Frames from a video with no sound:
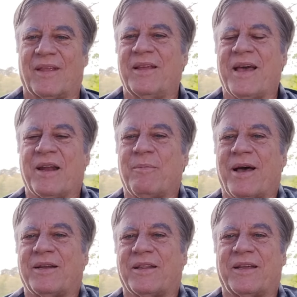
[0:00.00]
You hand them
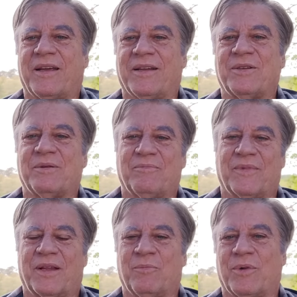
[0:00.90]
out to the kids,
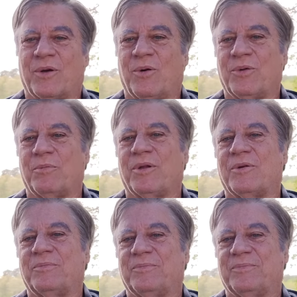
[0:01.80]
give them a gold
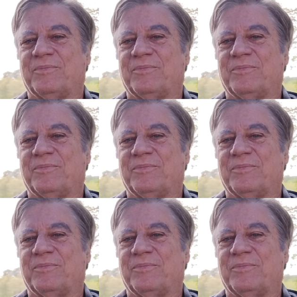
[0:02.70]
doubloon.